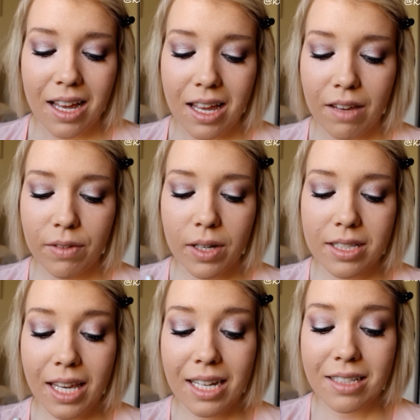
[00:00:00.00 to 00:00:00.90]
If you
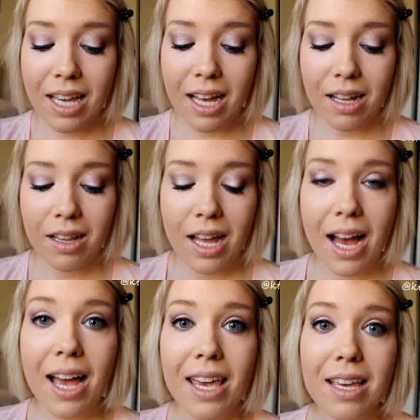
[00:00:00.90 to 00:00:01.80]
guys can't tell,
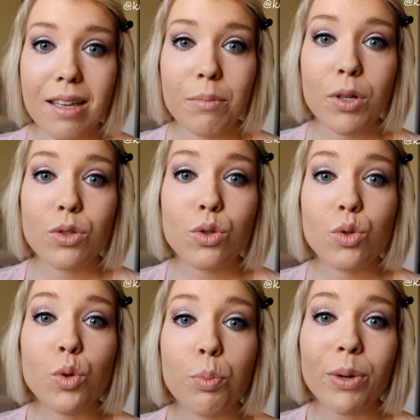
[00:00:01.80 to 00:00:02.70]
I am
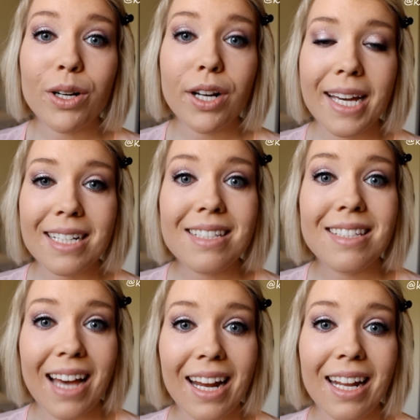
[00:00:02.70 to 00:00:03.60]
super
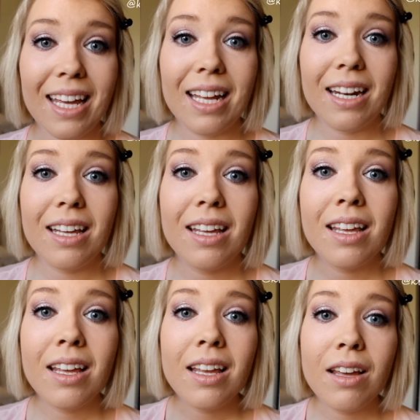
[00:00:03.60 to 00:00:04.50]
excited
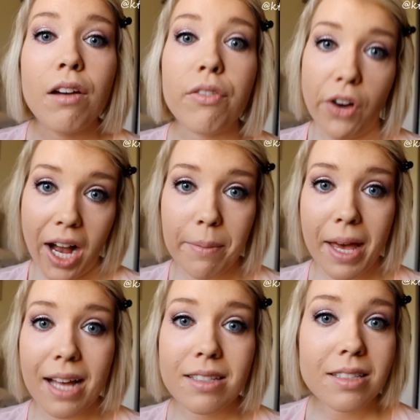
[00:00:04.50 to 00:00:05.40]
for eye
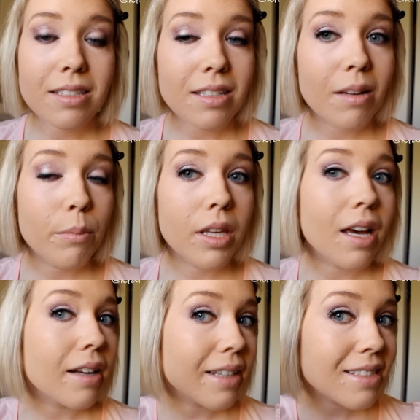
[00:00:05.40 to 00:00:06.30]
mats.
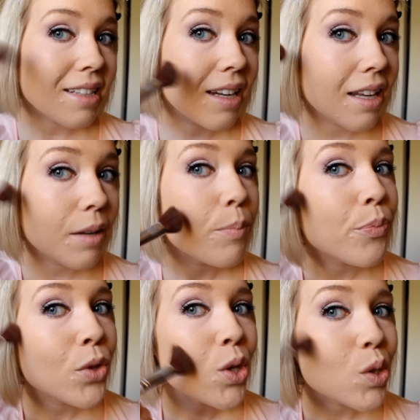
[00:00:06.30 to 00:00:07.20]
Beyond excited.
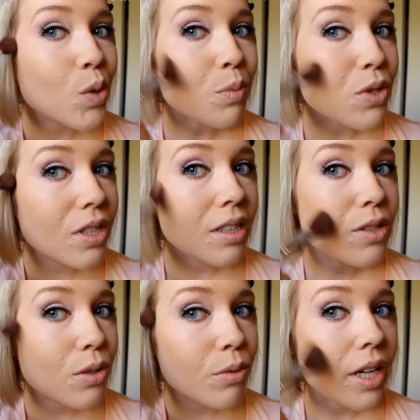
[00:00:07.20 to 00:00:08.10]
So I'm just going
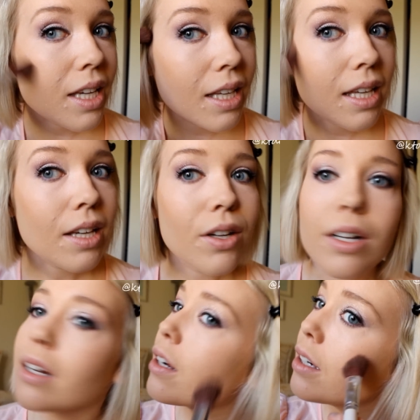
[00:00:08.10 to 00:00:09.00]
to do right
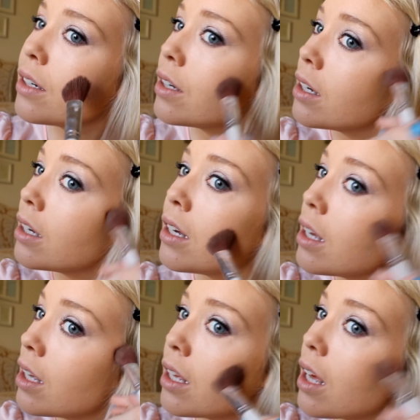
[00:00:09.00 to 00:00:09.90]
here
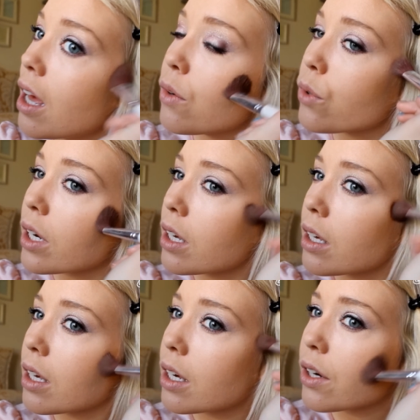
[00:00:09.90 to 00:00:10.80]
and right
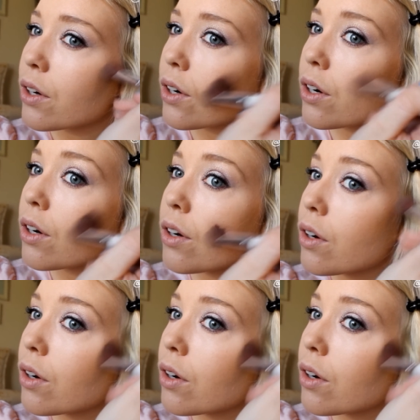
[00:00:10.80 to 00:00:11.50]
here.